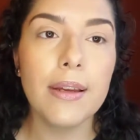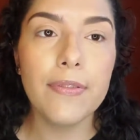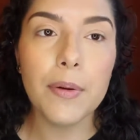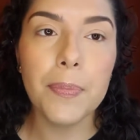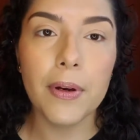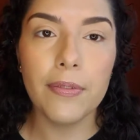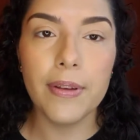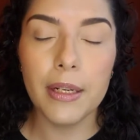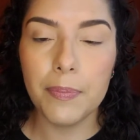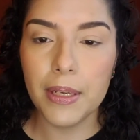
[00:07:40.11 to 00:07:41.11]
looking for
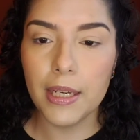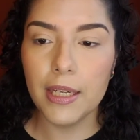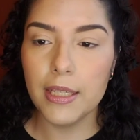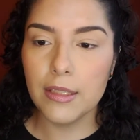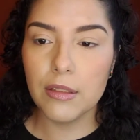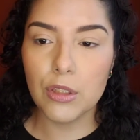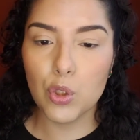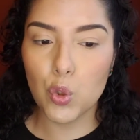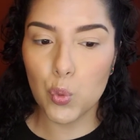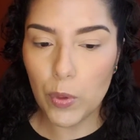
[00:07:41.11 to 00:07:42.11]
perfect
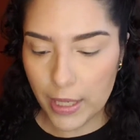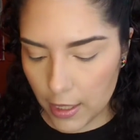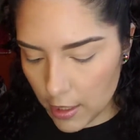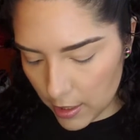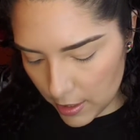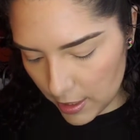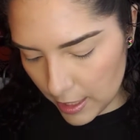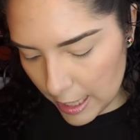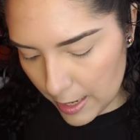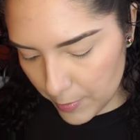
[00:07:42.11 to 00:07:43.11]
because, well,
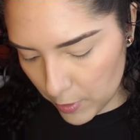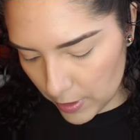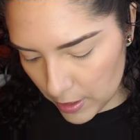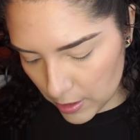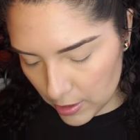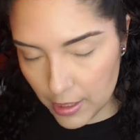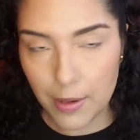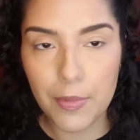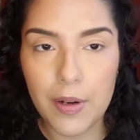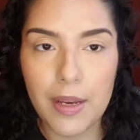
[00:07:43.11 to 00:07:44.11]
I am doing this on
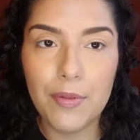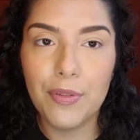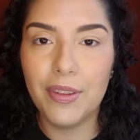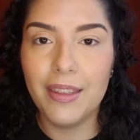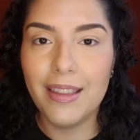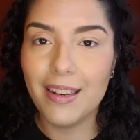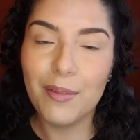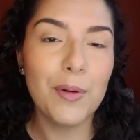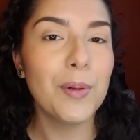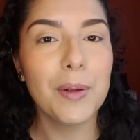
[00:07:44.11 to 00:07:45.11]
camera and I have a feeling
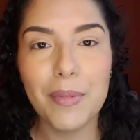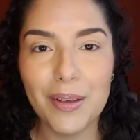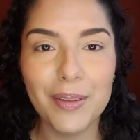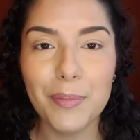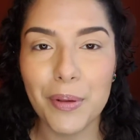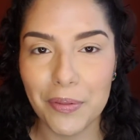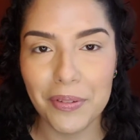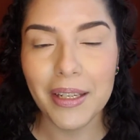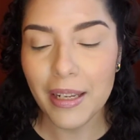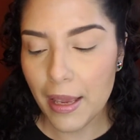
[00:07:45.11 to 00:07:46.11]
that it won't come out
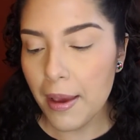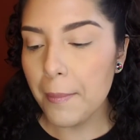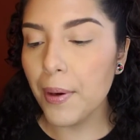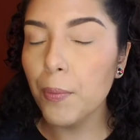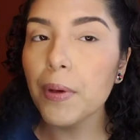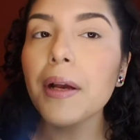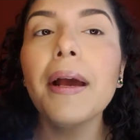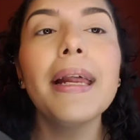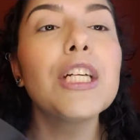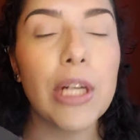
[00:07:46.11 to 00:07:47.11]
perfect, but
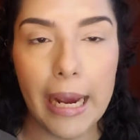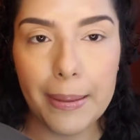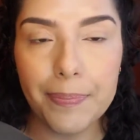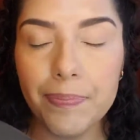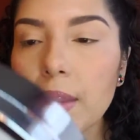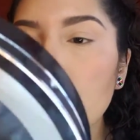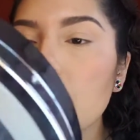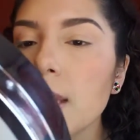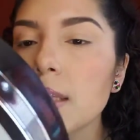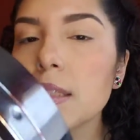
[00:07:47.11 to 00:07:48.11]
we're gonna try.
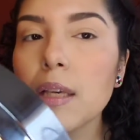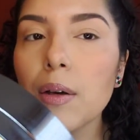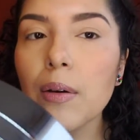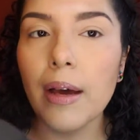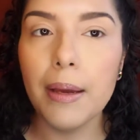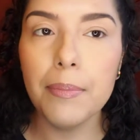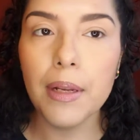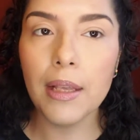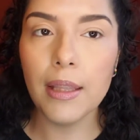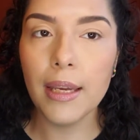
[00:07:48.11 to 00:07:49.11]
So
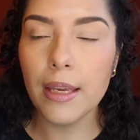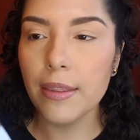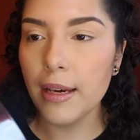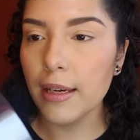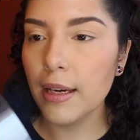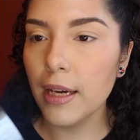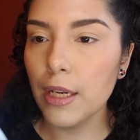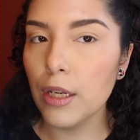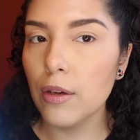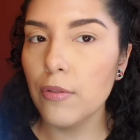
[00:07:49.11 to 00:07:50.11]
I'm not like that
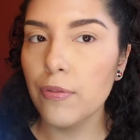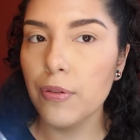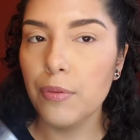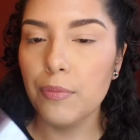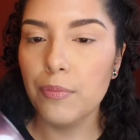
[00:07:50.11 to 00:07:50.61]
kind of